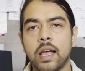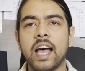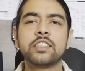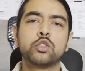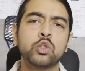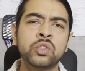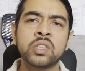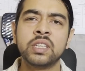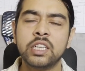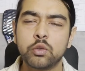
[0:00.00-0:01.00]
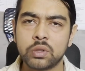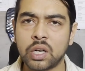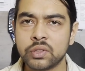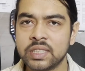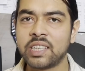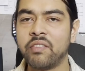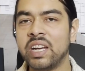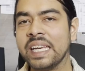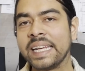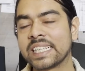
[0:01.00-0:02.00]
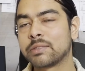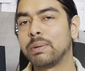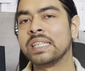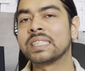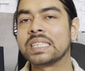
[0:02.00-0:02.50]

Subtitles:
as Johnson in 2017 explains